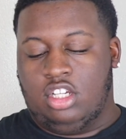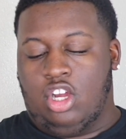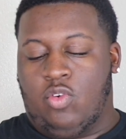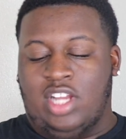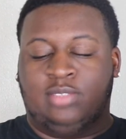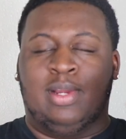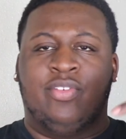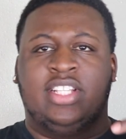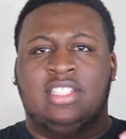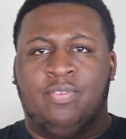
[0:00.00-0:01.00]
Go watch my
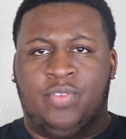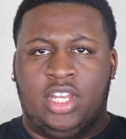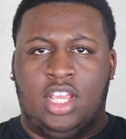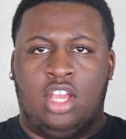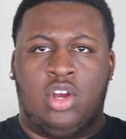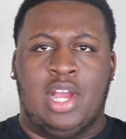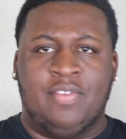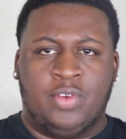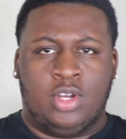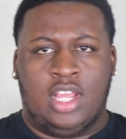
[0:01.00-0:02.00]
recent video,
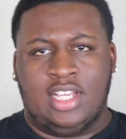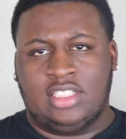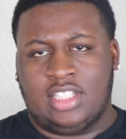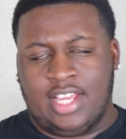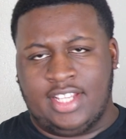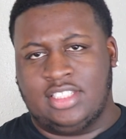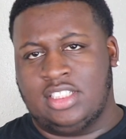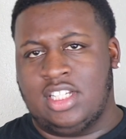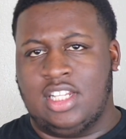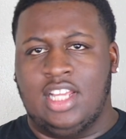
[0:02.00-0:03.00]
iPhone X
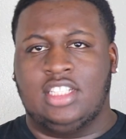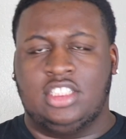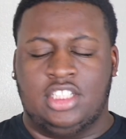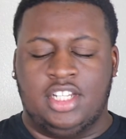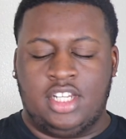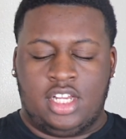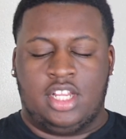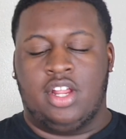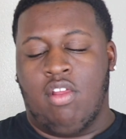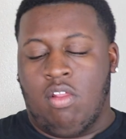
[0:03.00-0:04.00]
case collection.
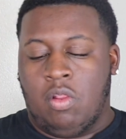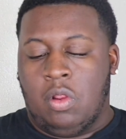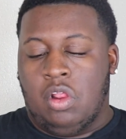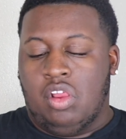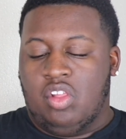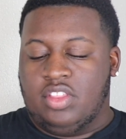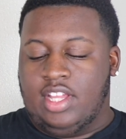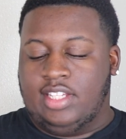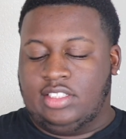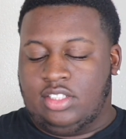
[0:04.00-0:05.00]

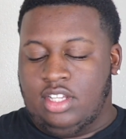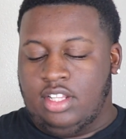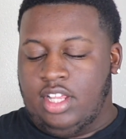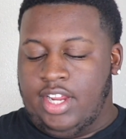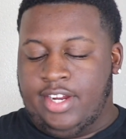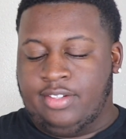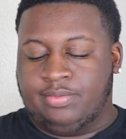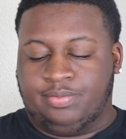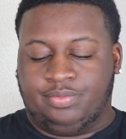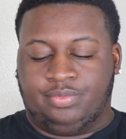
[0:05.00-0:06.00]
That's on there.
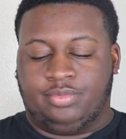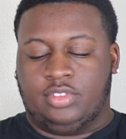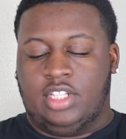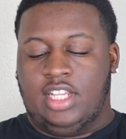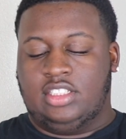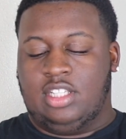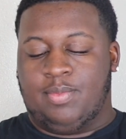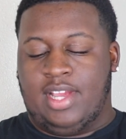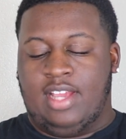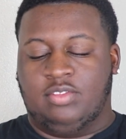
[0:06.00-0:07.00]
Next
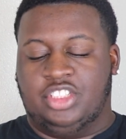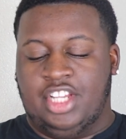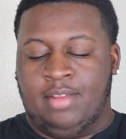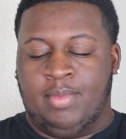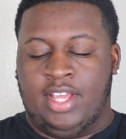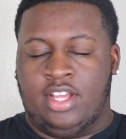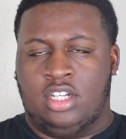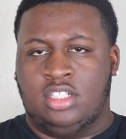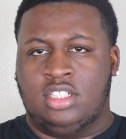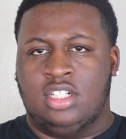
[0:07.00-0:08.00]
up, I have
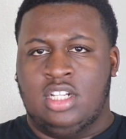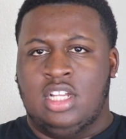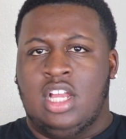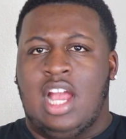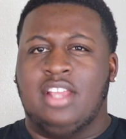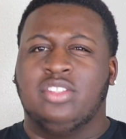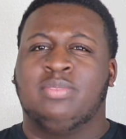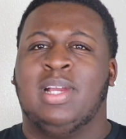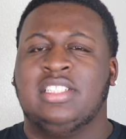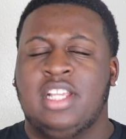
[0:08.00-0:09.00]
Gmail. I
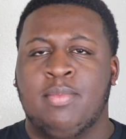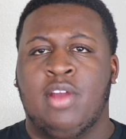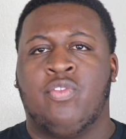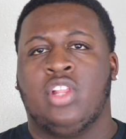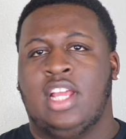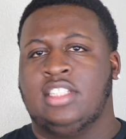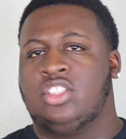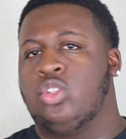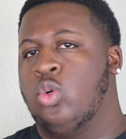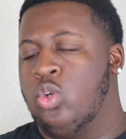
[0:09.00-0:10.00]
use my Gmail for like
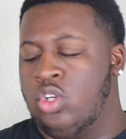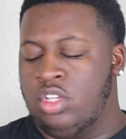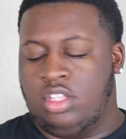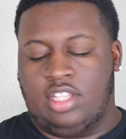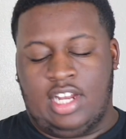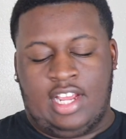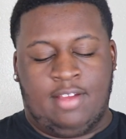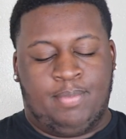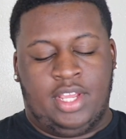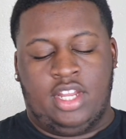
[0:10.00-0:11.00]
school. Then I
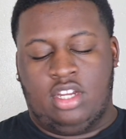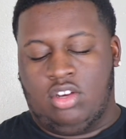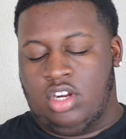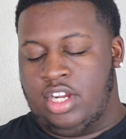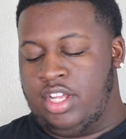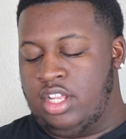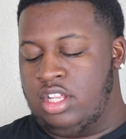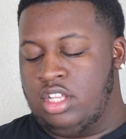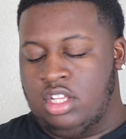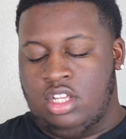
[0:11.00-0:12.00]
have Pandora,
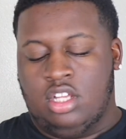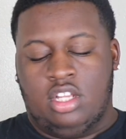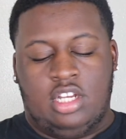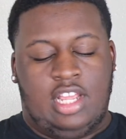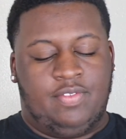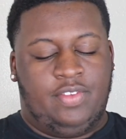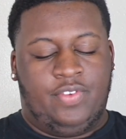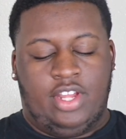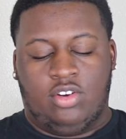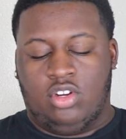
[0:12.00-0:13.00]
Navy
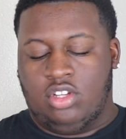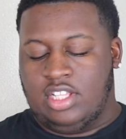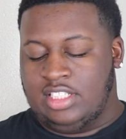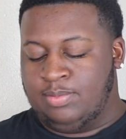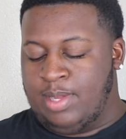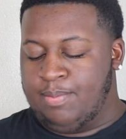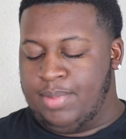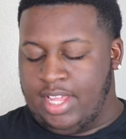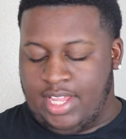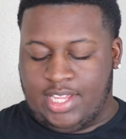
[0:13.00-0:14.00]
Federal, that's my
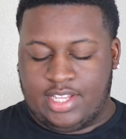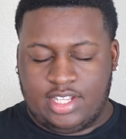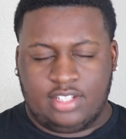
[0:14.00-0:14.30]
bank.